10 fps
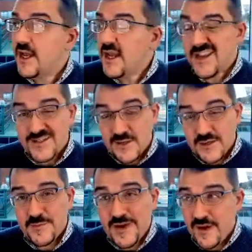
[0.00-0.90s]
It's also
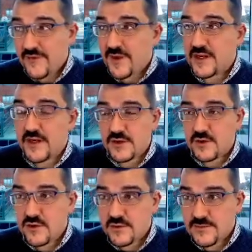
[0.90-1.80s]
about having
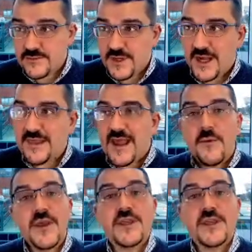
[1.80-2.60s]
allowing